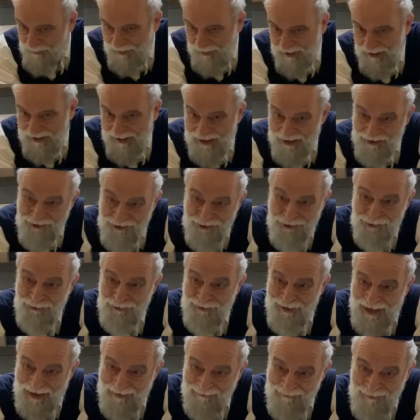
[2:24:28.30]
why He has two
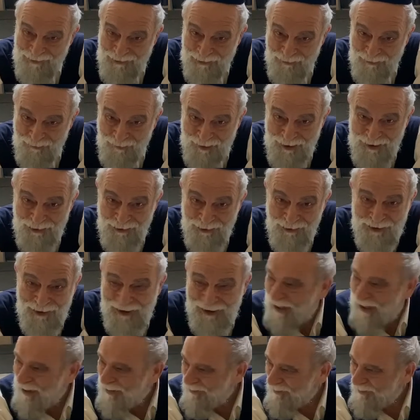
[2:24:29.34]
names. One you
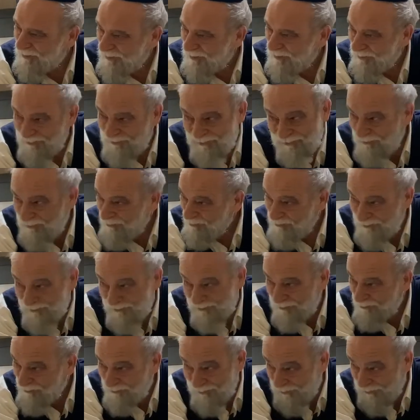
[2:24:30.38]
look at,
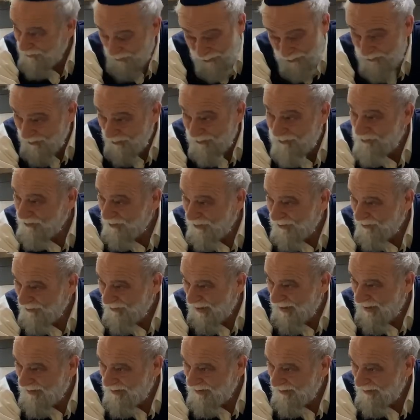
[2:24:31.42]
you don't
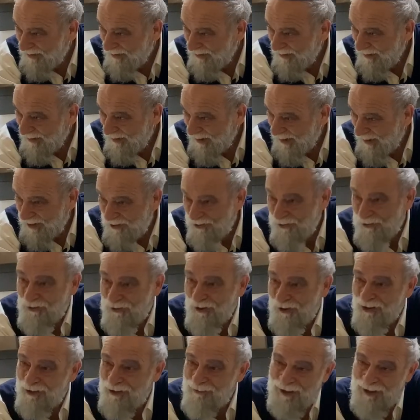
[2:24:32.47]
articulate, and you
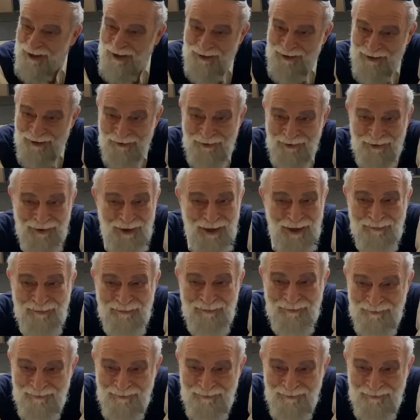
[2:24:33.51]
call Him by another name.